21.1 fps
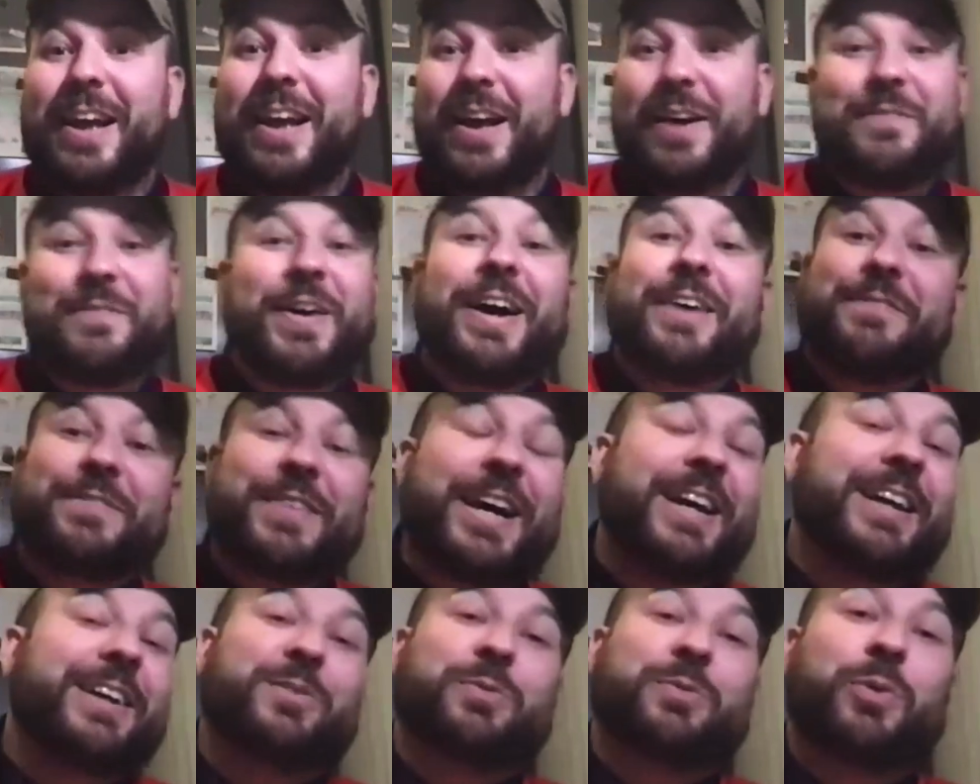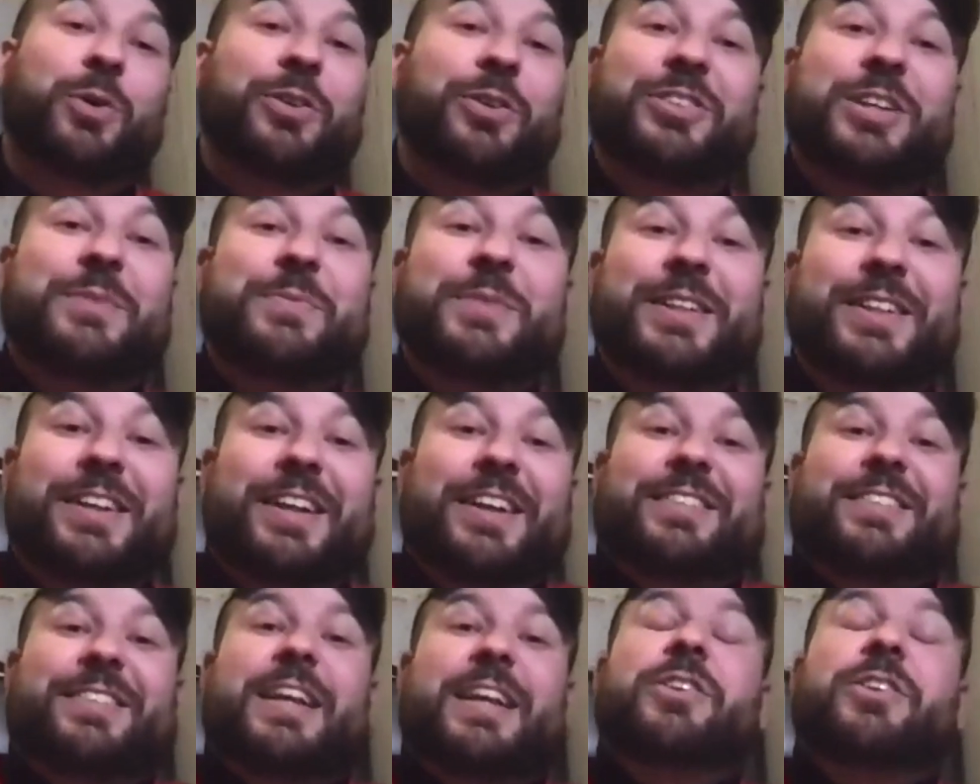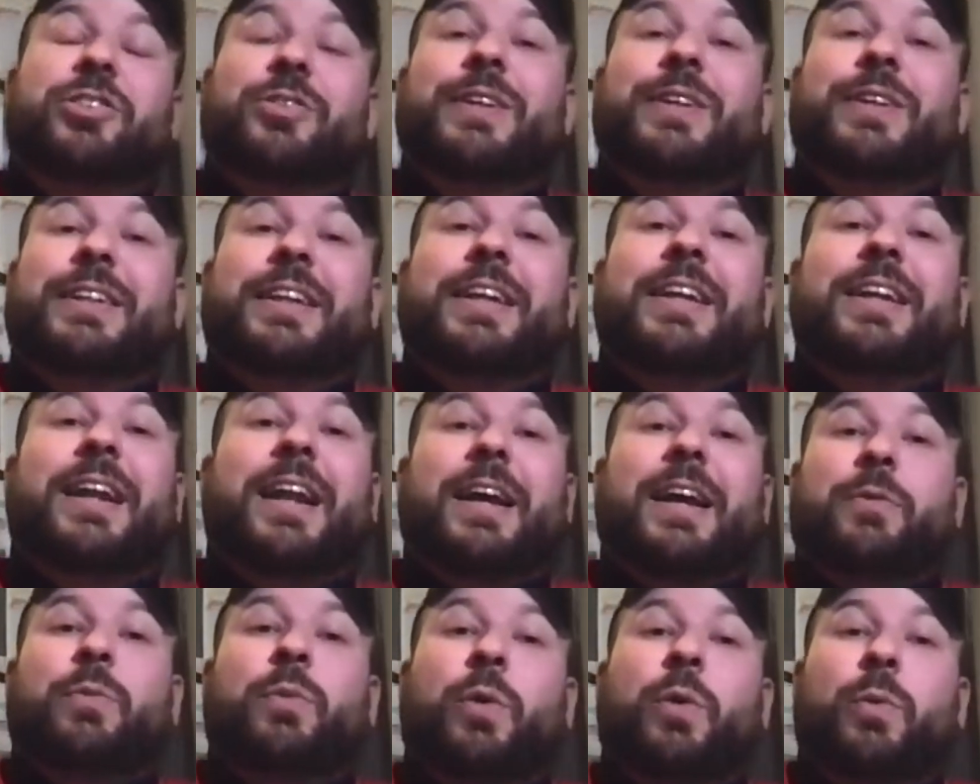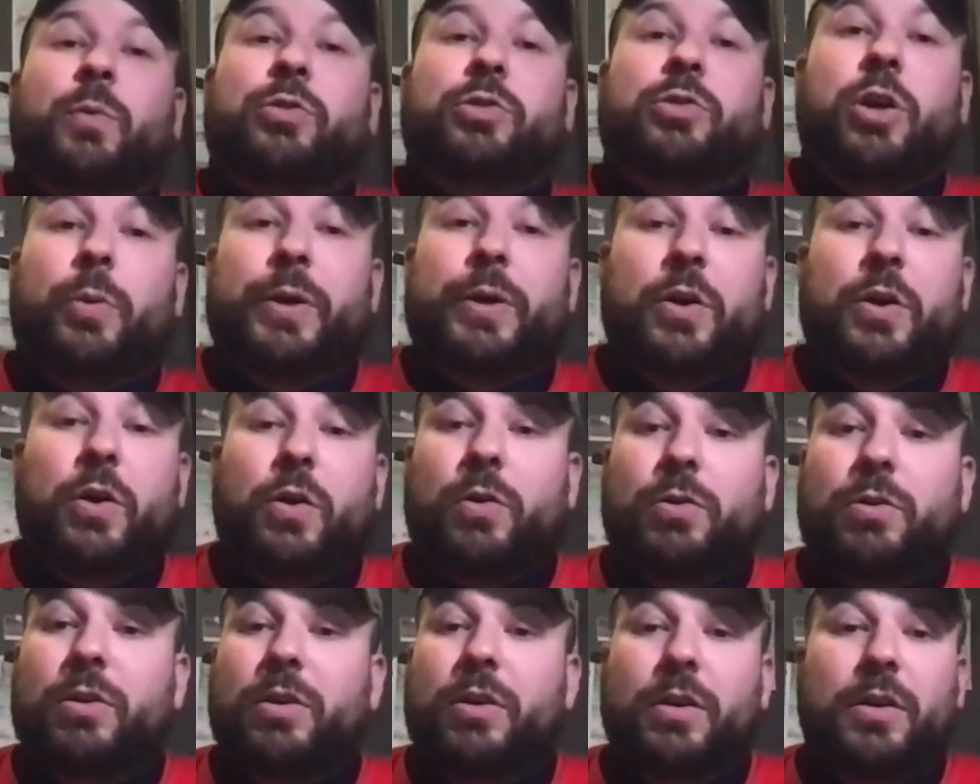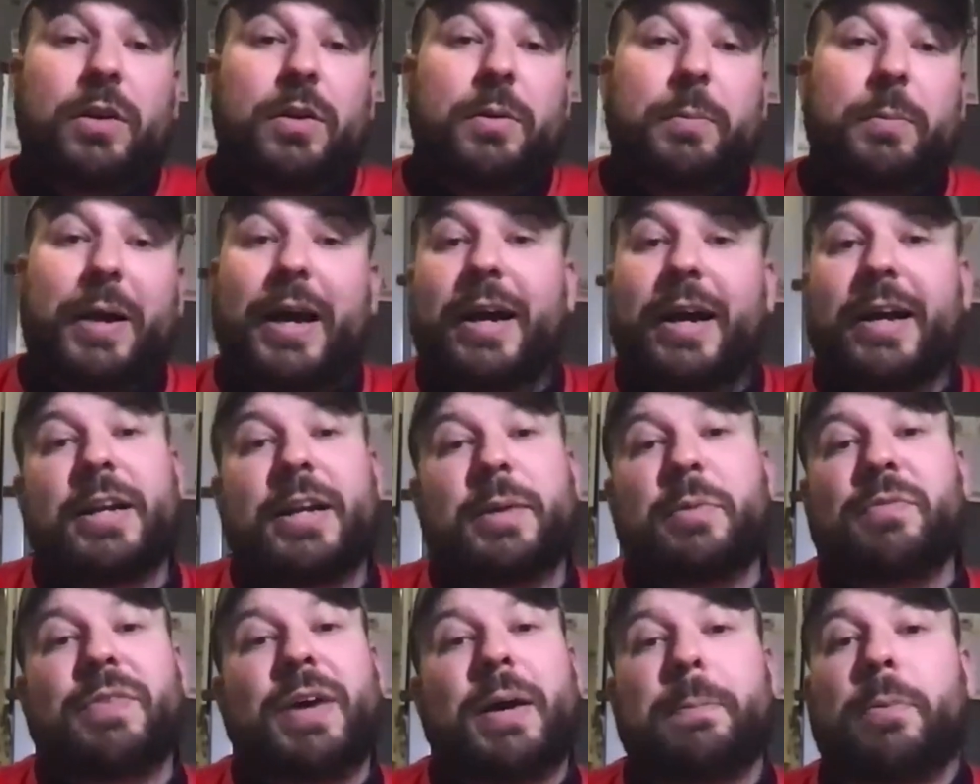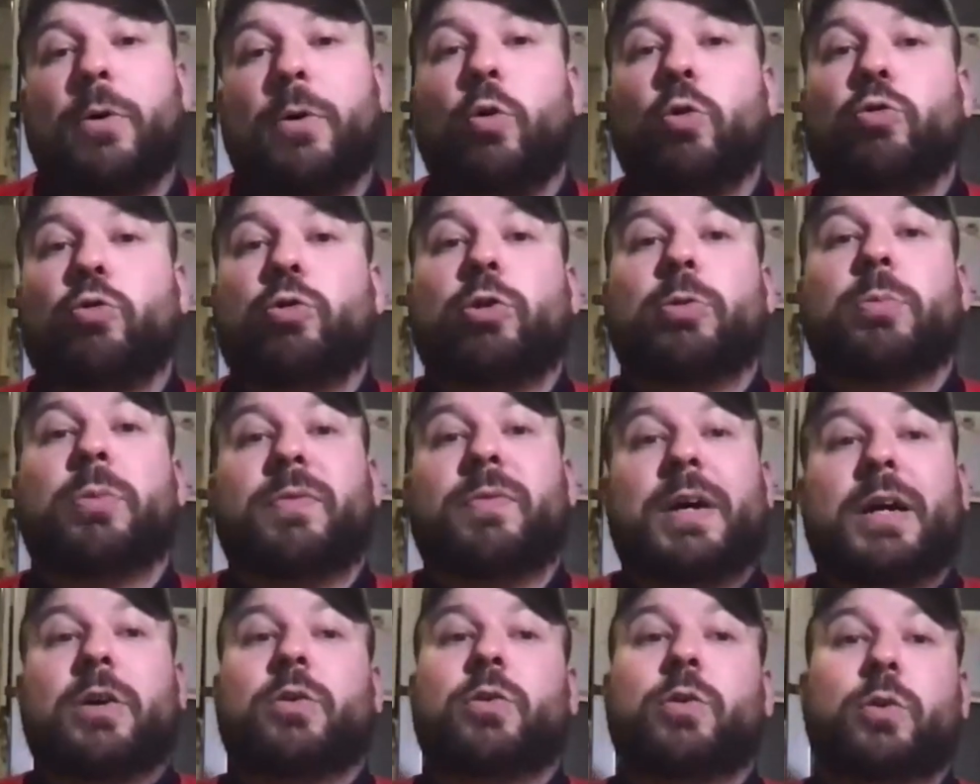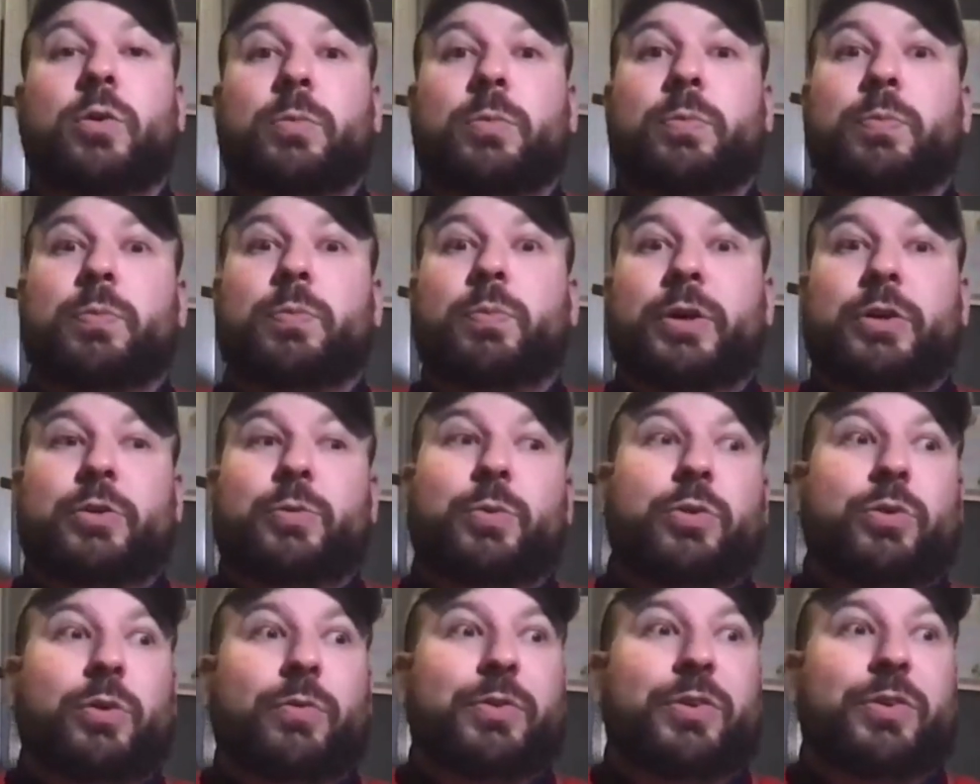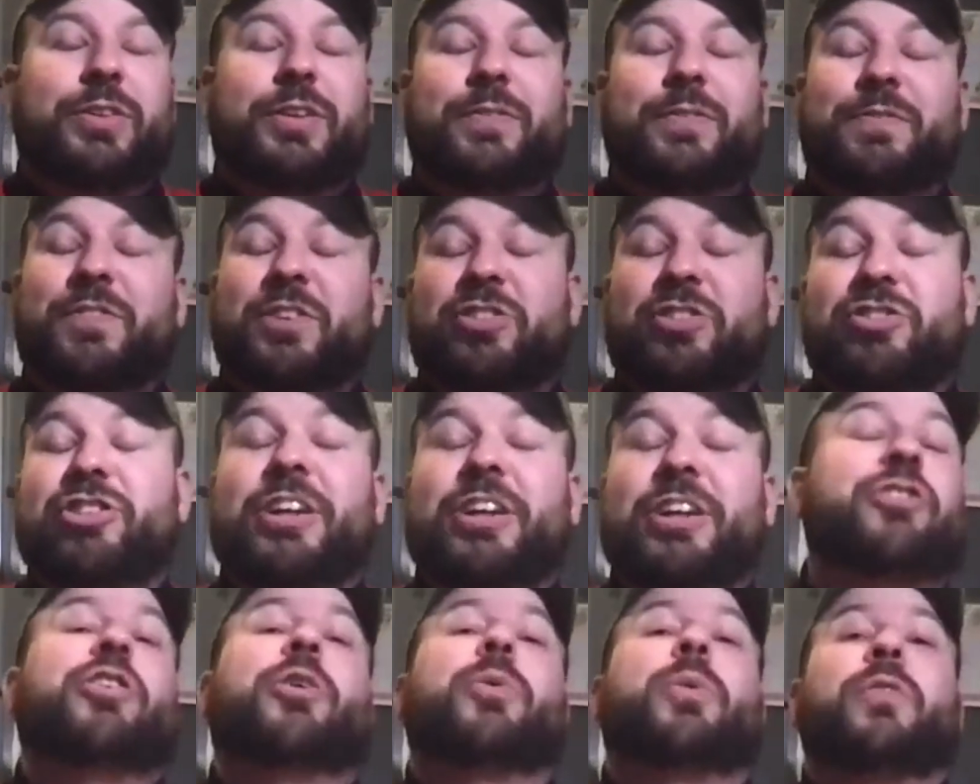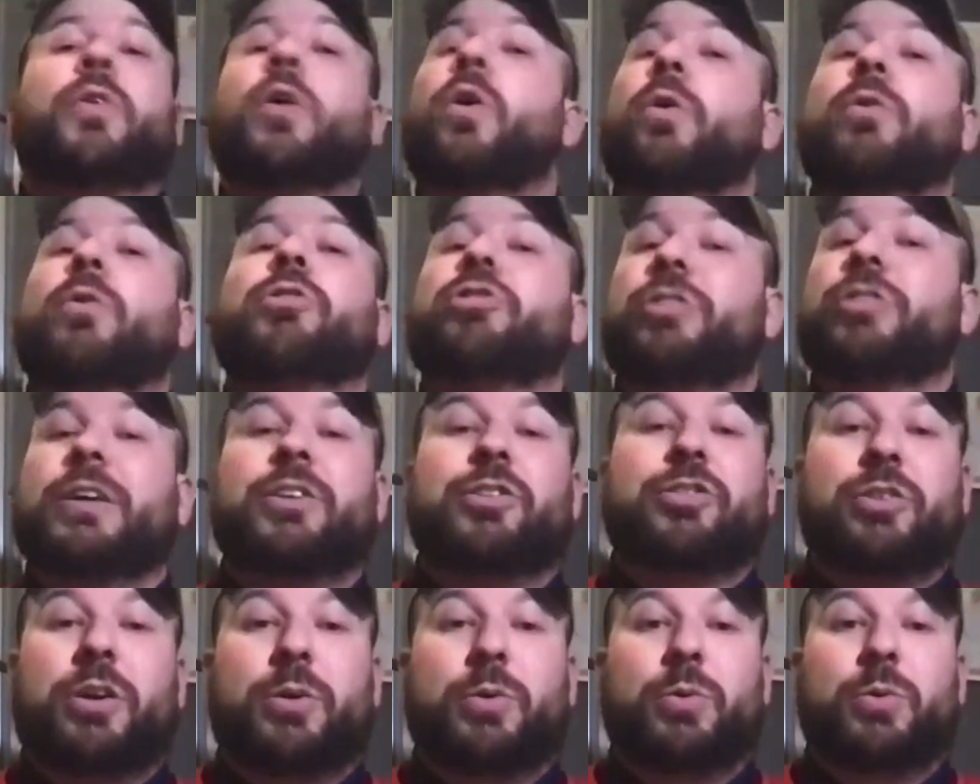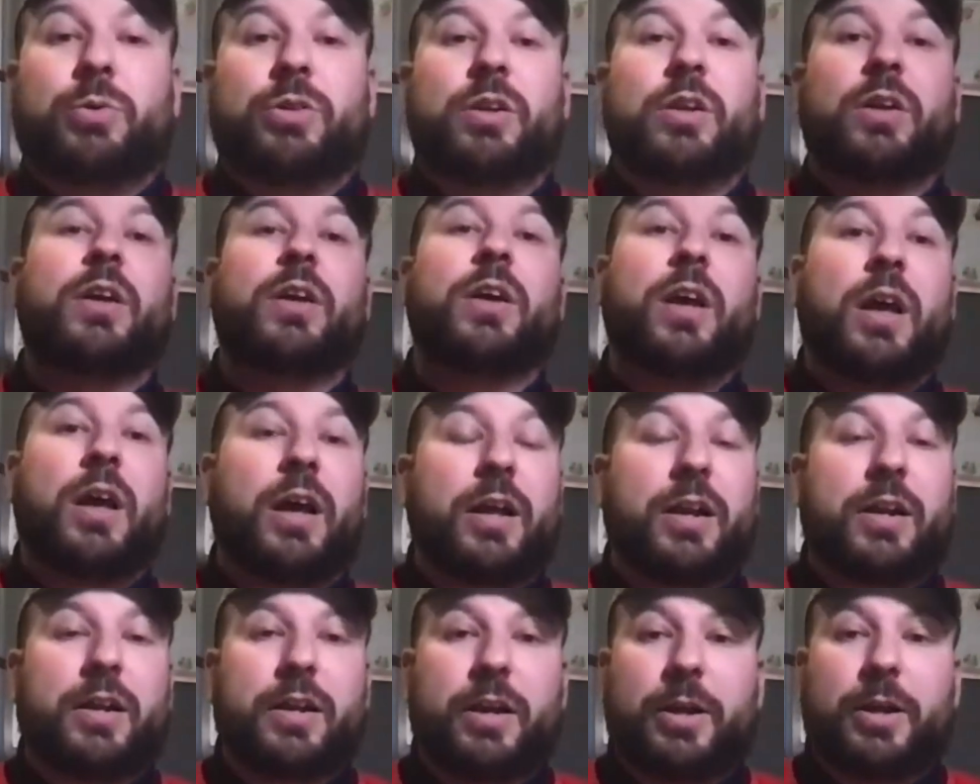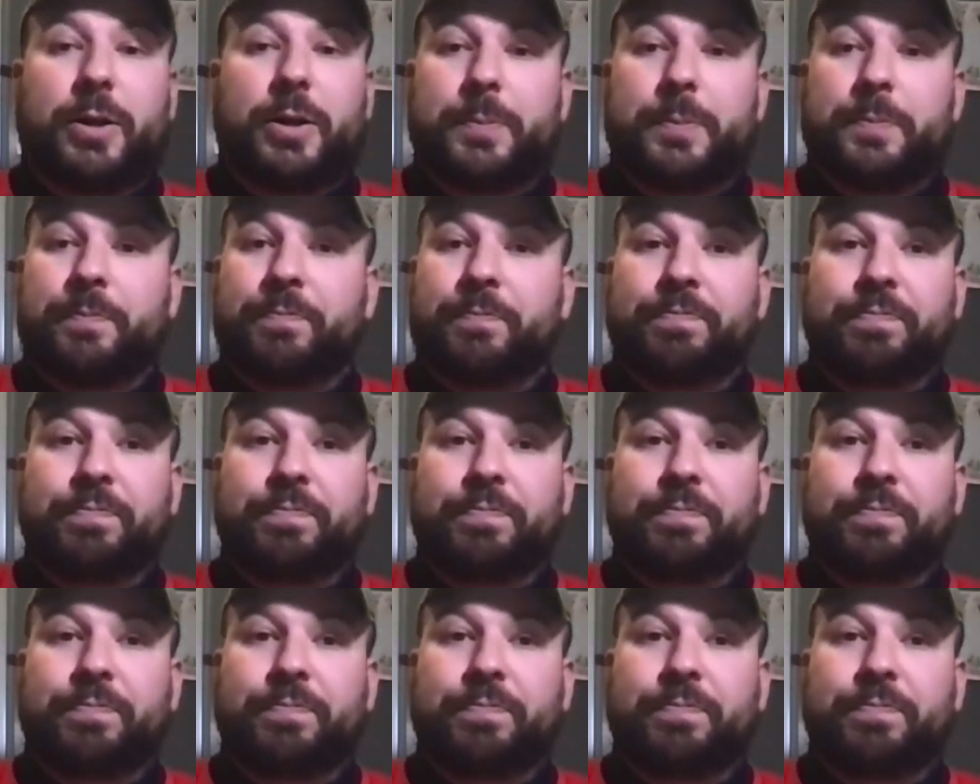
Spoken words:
And that is what Jimmy essentially did. Like what was going on behind him in that boardroom at that club, which was obviously the shit show of all shit shows. And